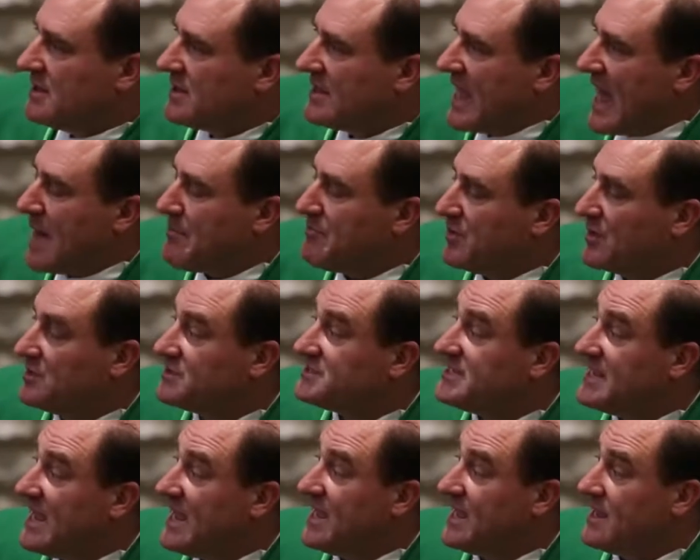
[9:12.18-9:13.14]
capital
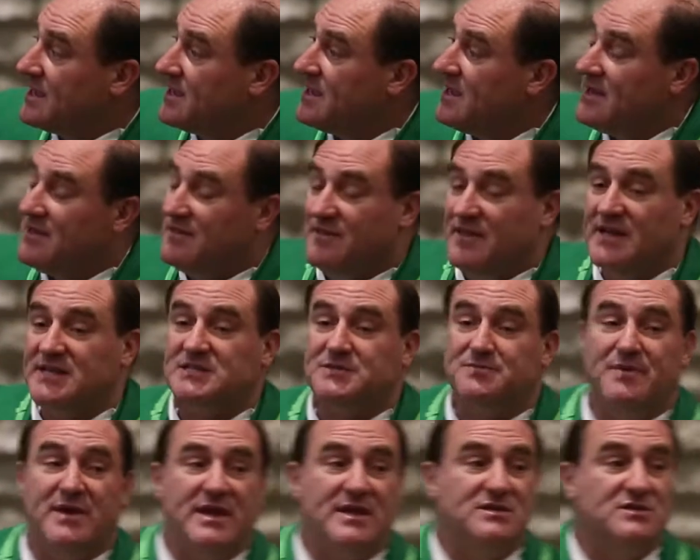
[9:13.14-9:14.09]
T.
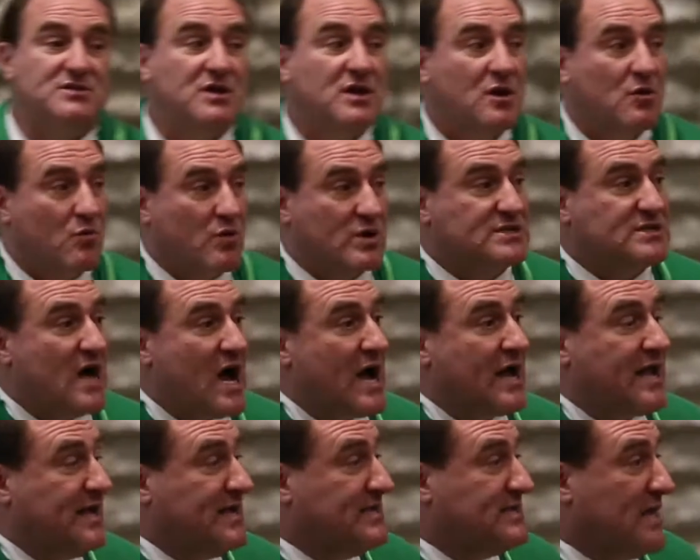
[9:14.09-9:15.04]
This means we're
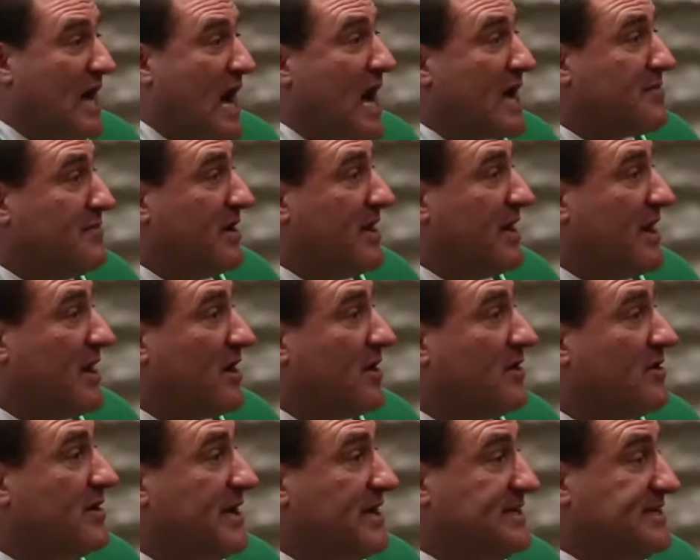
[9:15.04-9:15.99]
talking dogma
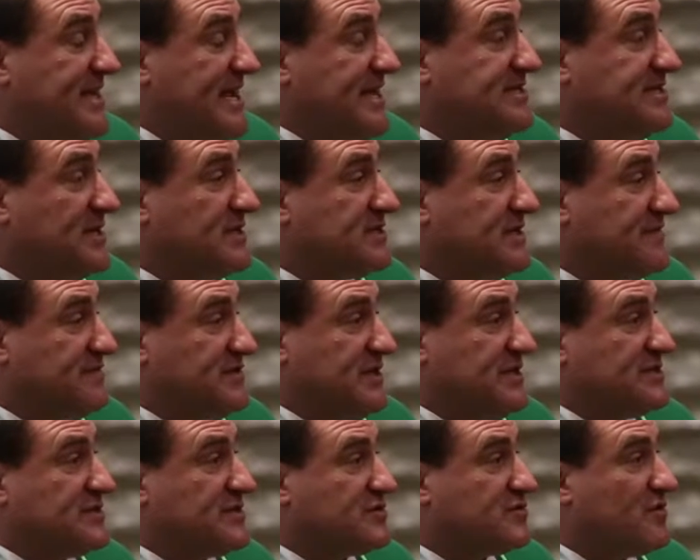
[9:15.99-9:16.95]
here and teachings of
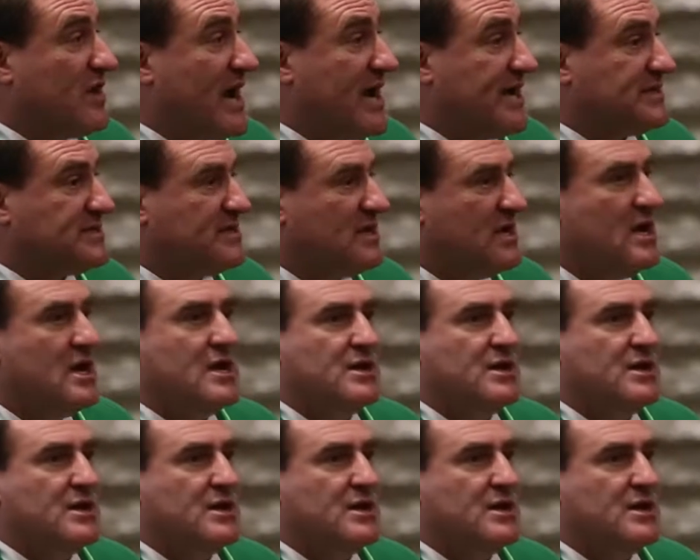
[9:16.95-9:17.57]
Jesus Christ.